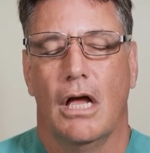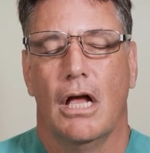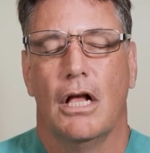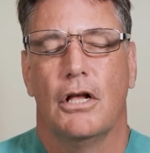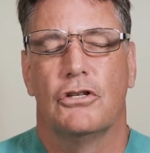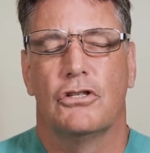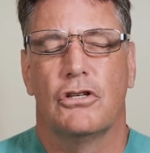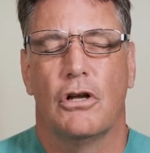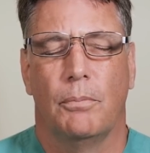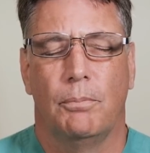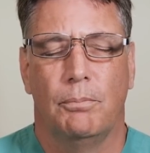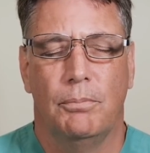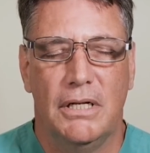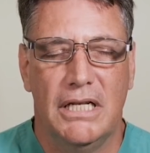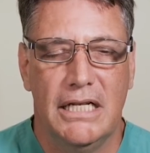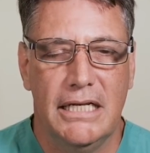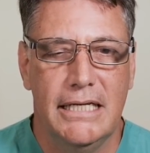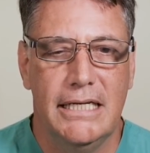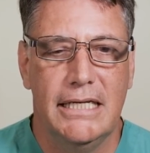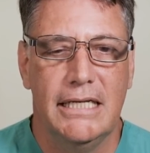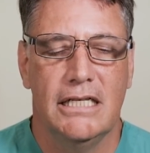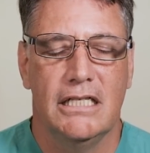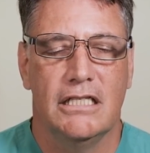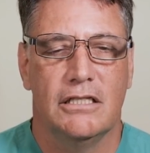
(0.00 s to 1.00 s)
So
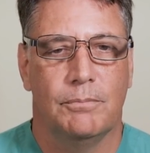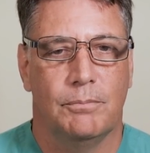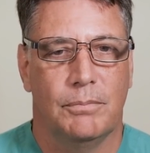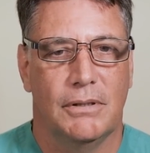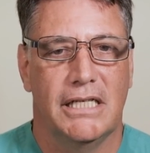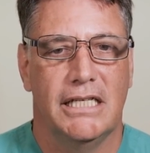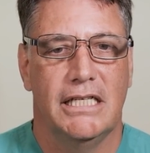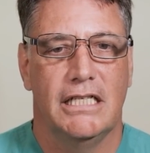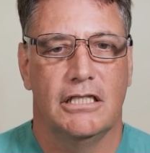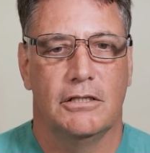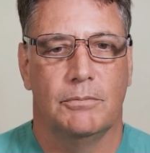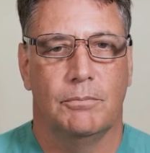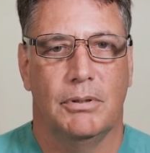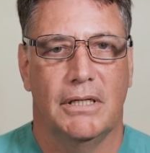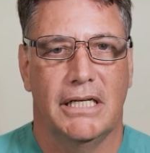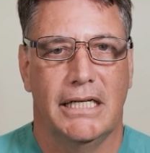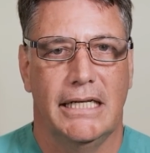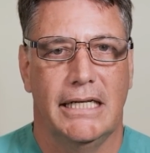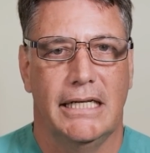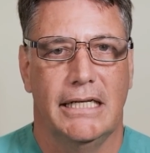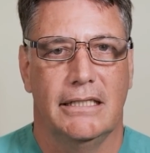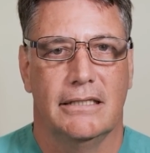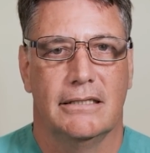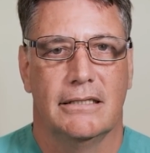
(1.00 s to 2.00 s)
please, please,
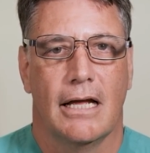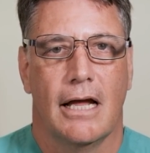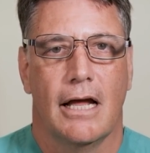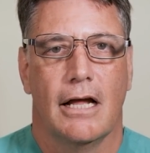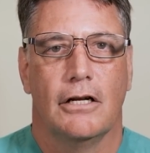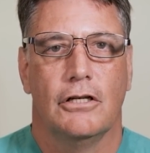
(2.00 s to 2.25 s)
please